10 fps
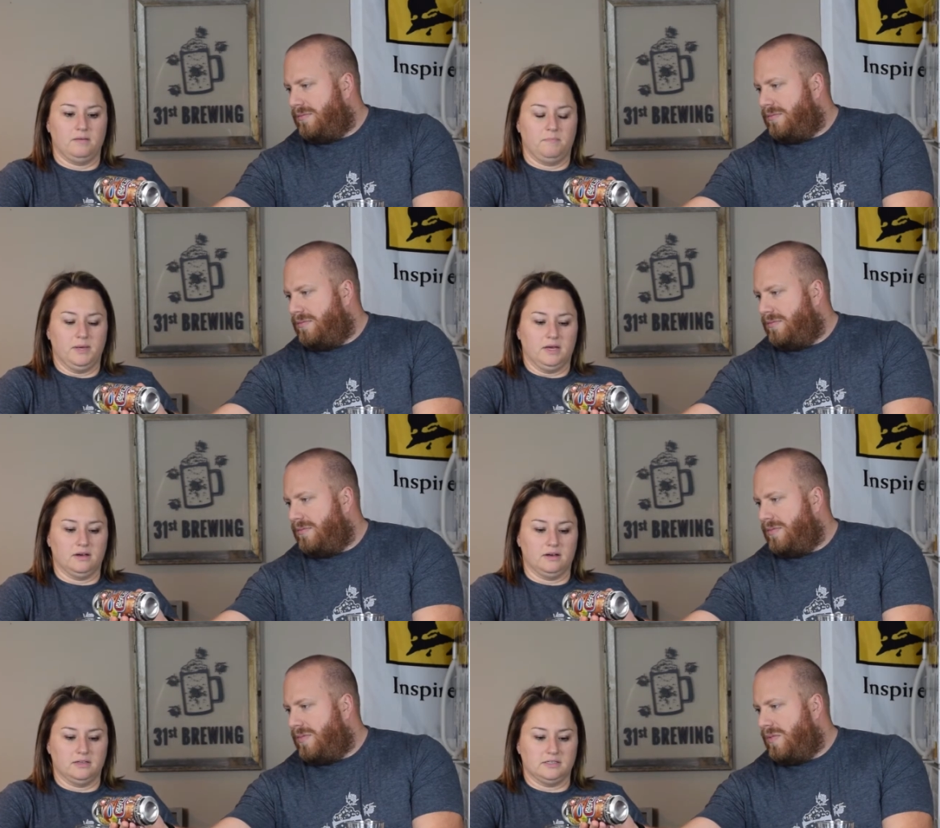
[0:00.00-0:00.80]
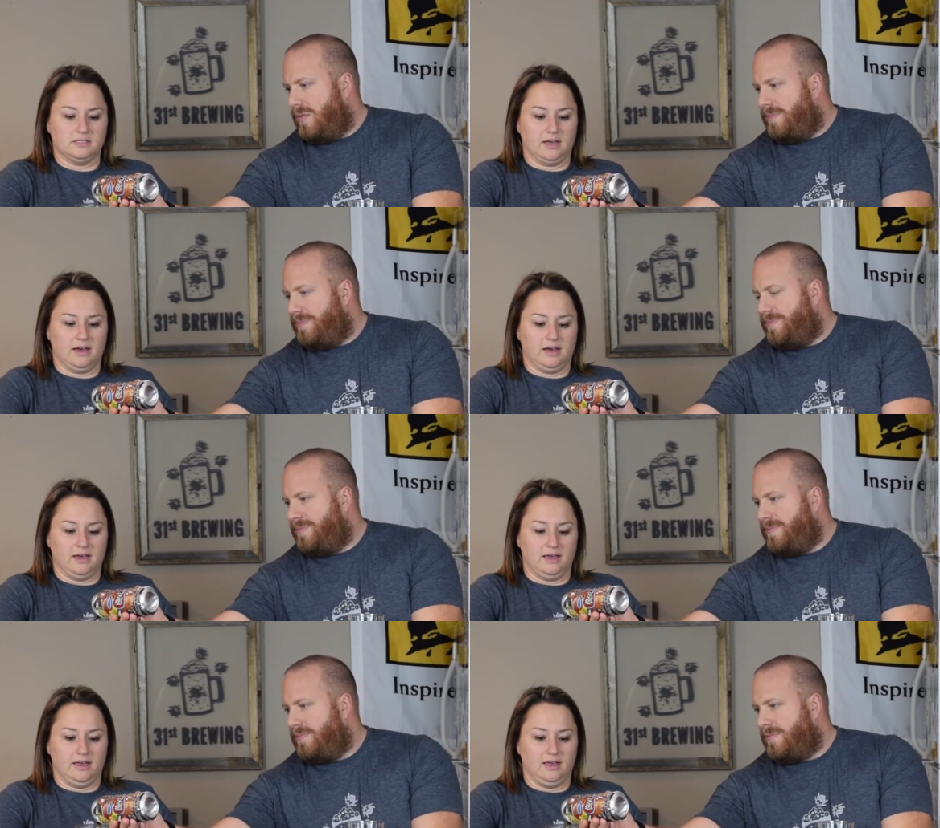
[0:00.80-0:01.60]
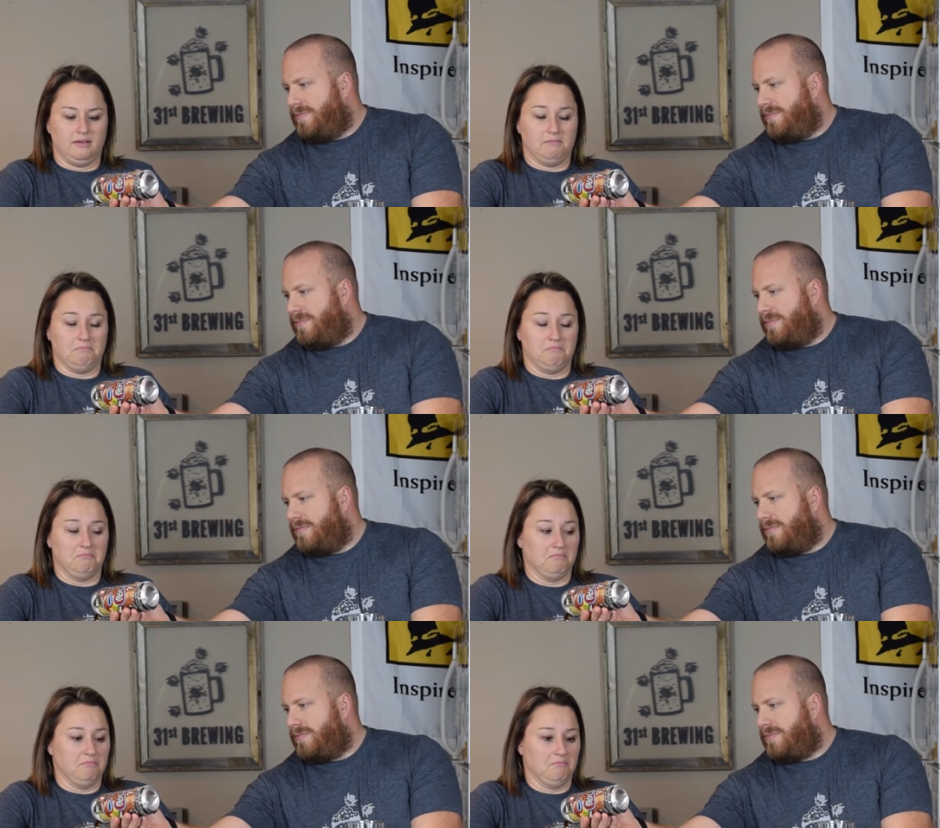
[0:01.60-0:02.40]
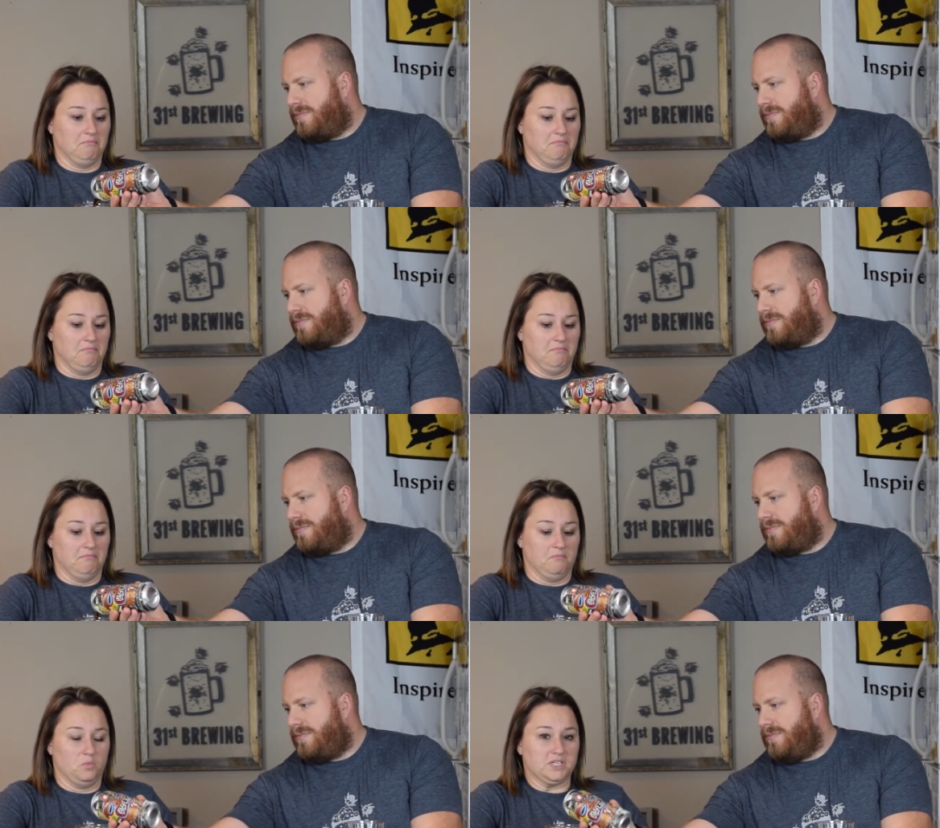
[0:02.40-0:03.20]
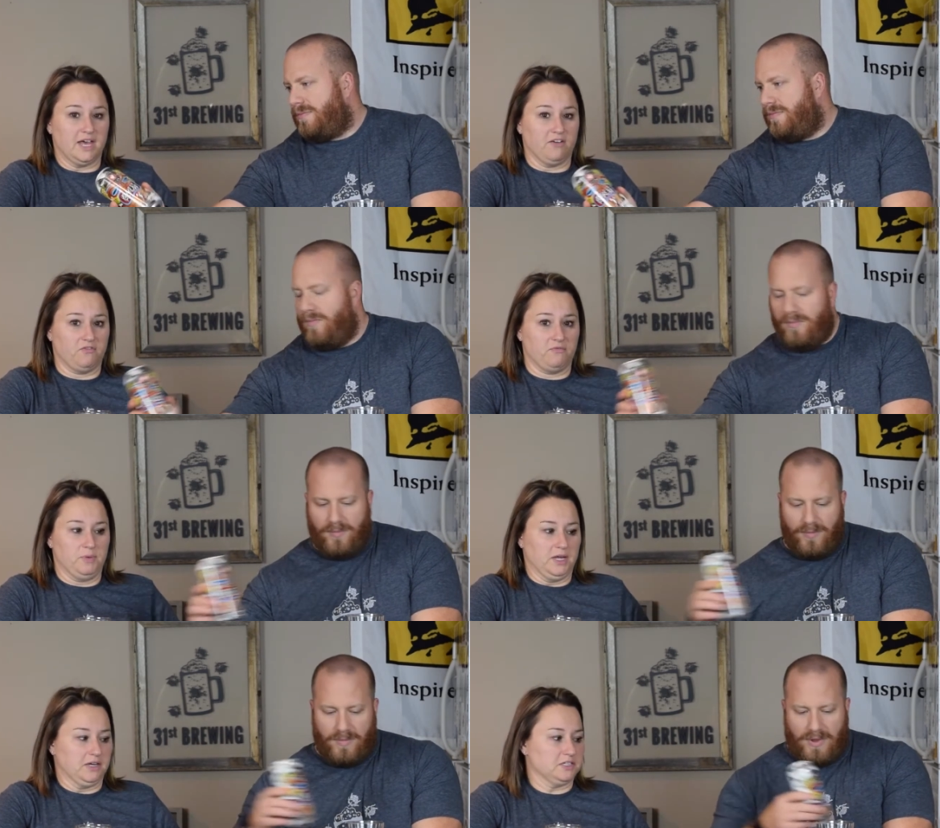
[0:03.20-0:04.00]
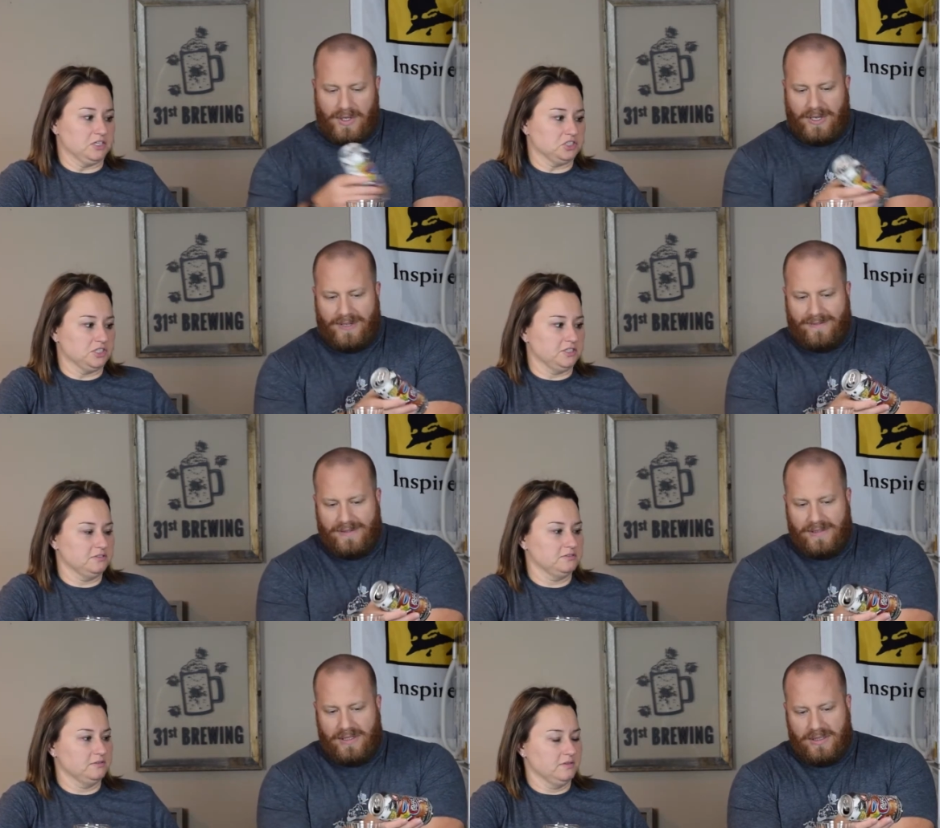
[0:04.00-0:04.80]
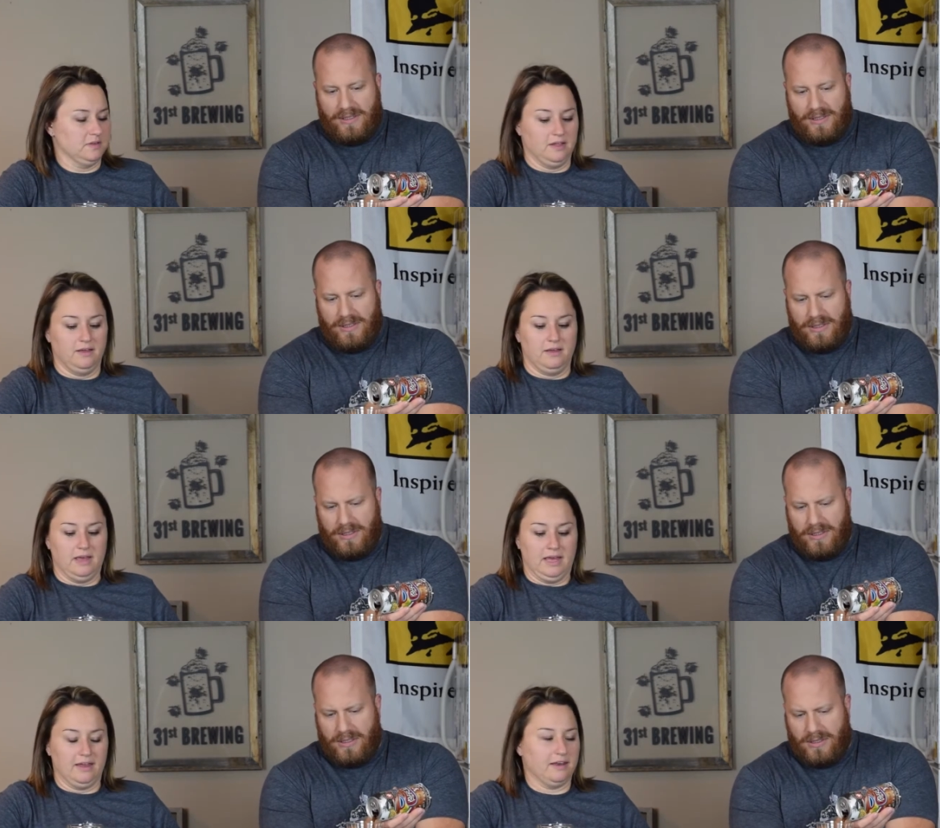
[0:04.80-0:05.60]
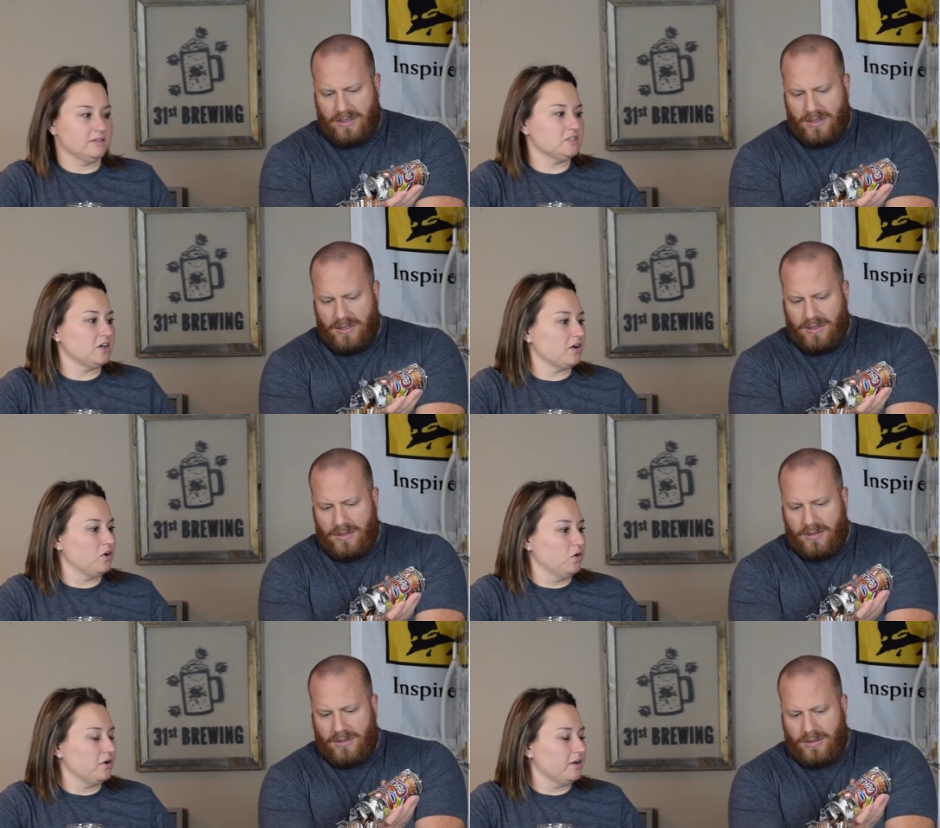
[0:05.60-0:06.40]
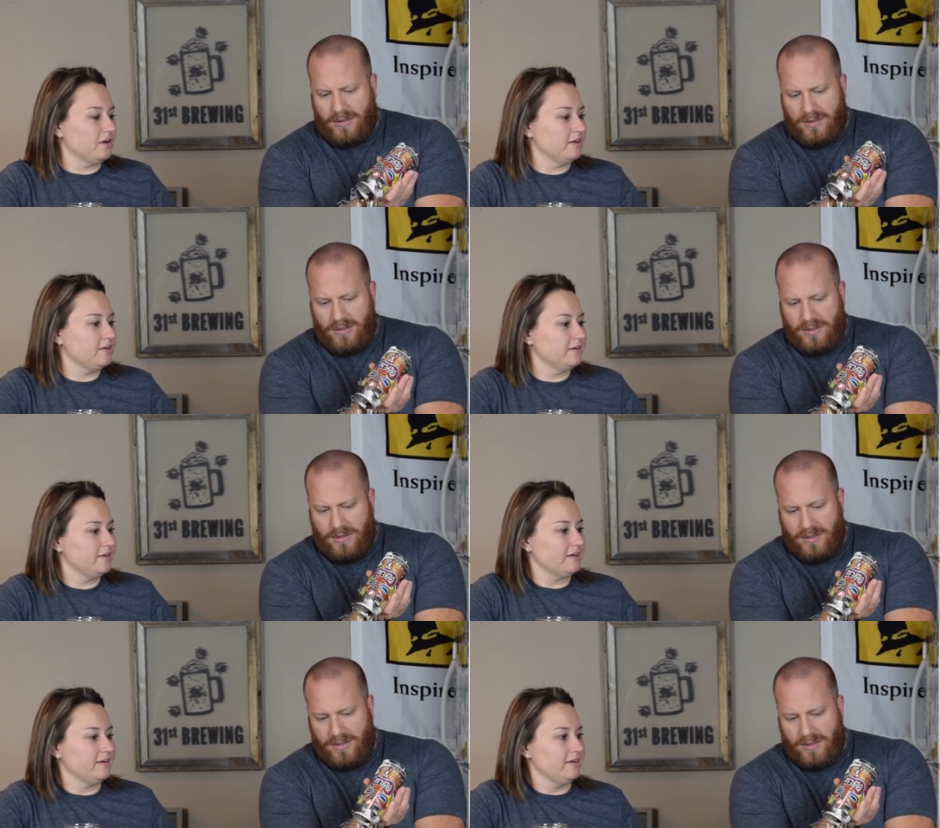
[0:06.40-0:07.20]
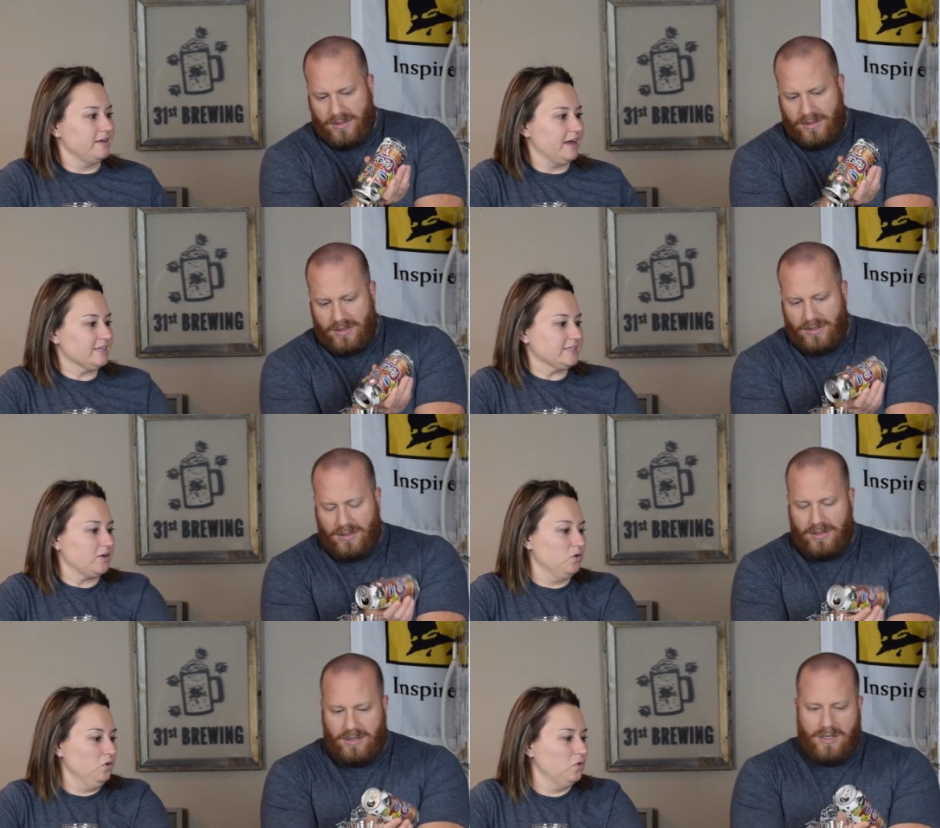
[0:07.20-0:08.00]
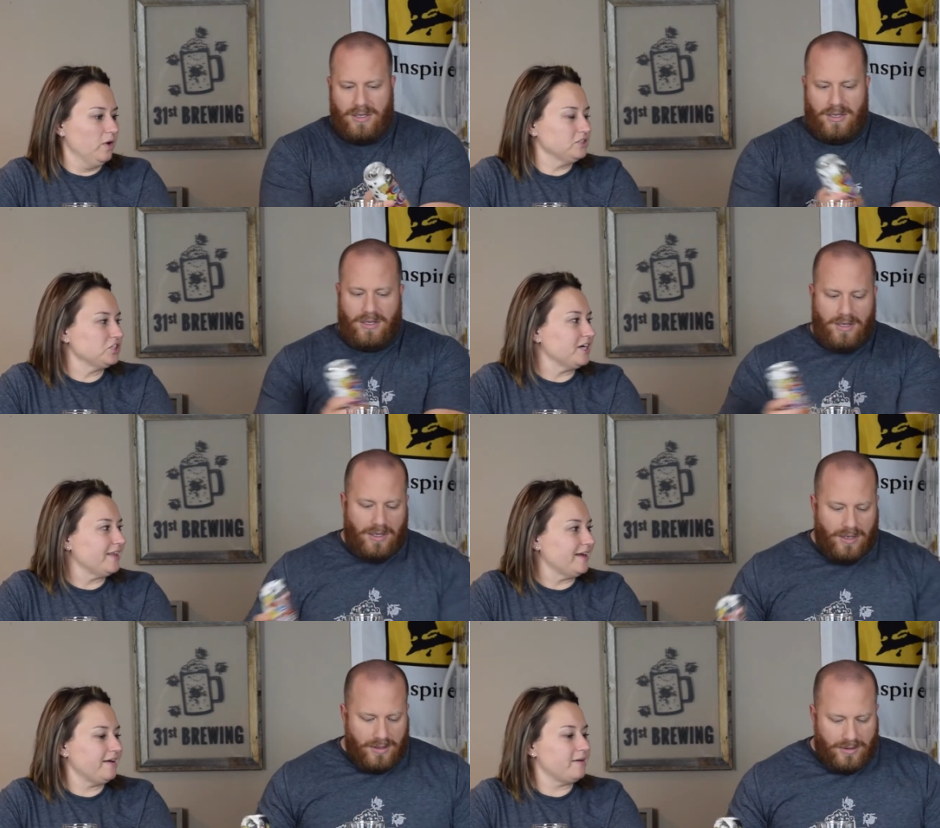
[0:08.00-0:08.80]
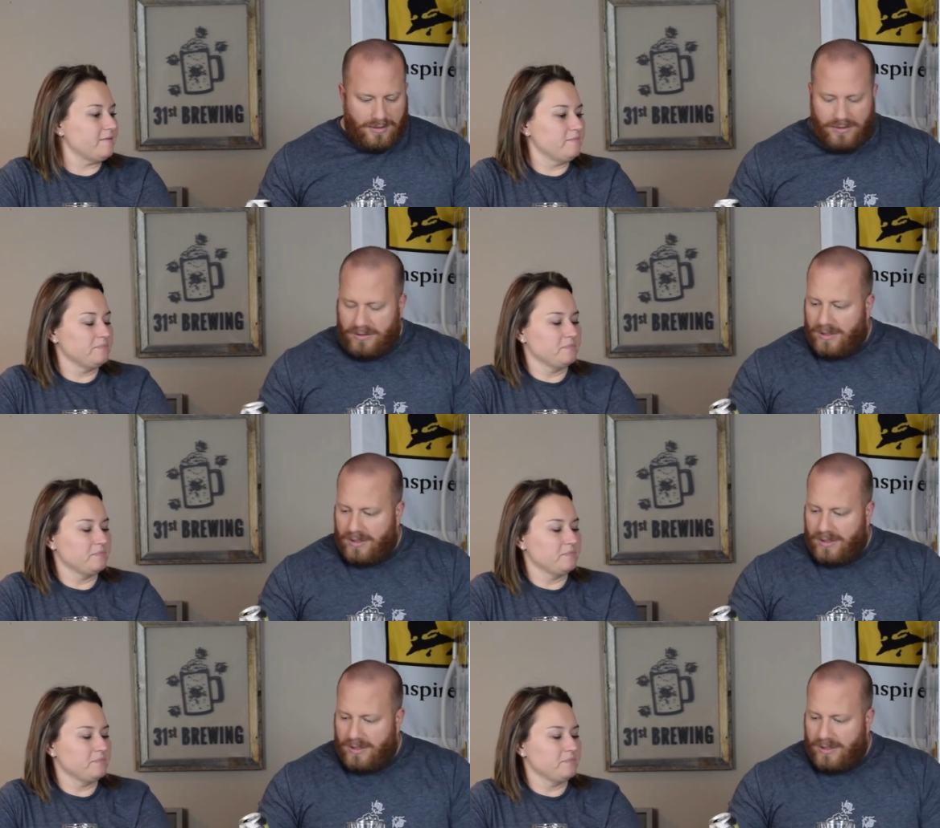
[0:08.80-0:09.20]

Speaker 1: because I was half paying attention and saw a coconut I was like, ooh, I'll try that.